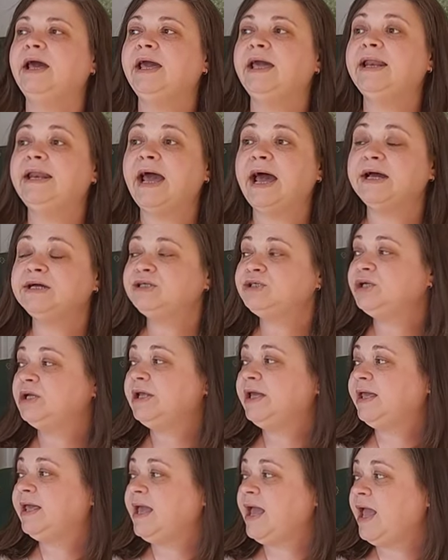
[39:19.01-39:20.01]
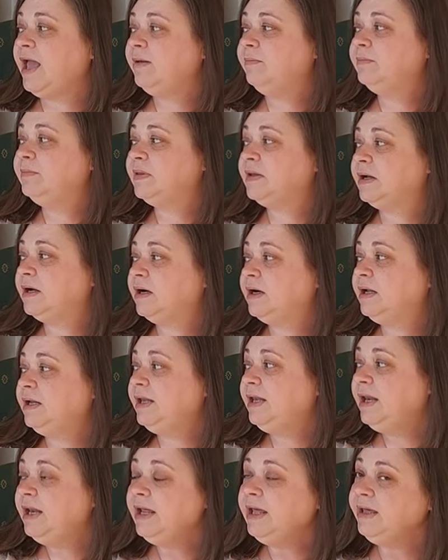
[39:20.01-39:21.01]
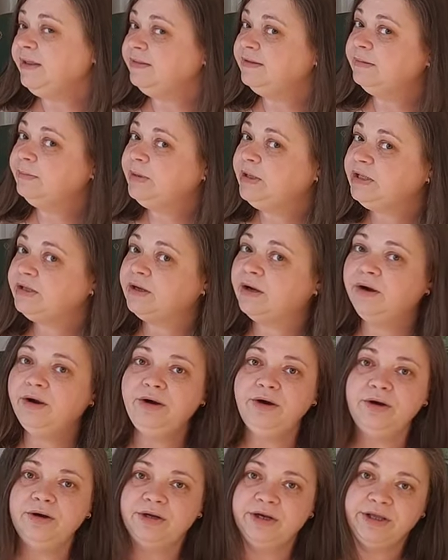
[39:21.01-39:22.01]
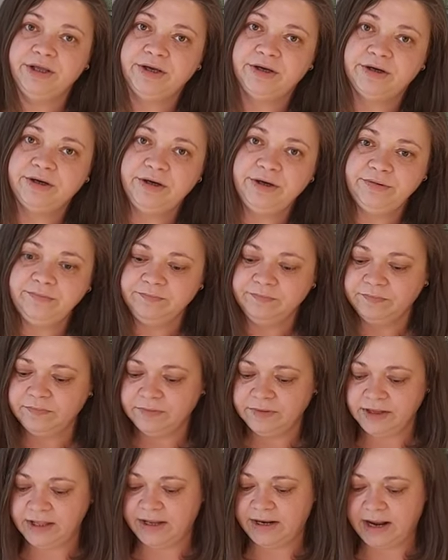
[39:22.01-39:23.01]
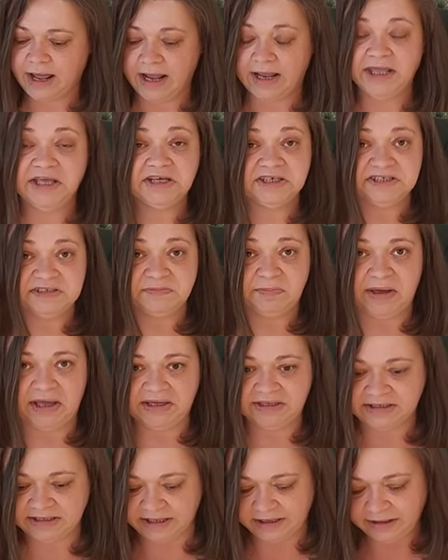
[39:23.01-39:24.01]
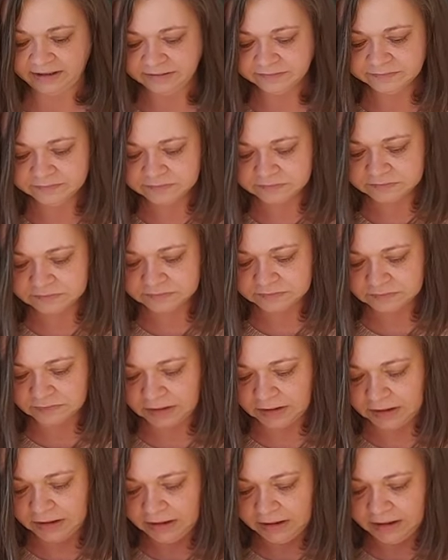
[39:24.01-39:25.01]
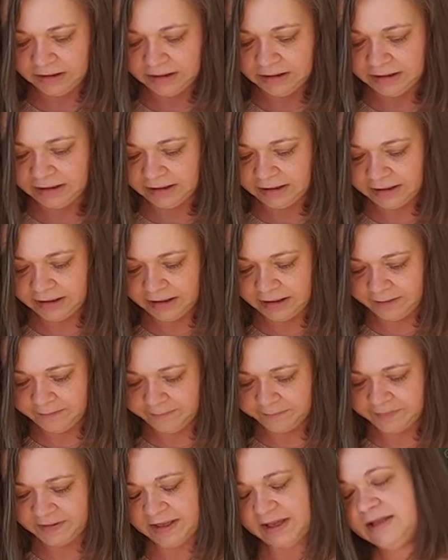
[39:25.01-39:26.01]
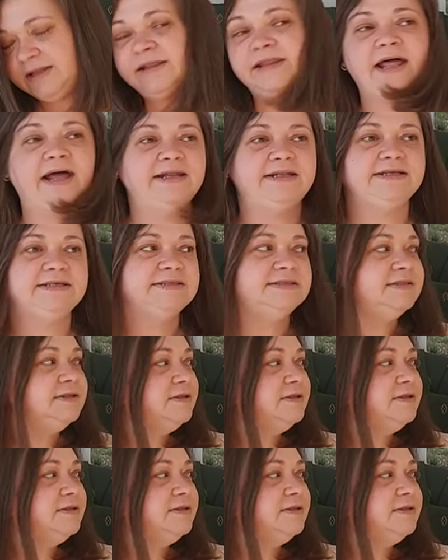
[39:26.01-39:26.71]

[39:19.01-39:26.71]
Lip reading: It actually came a little bit earlier than I expected, and that is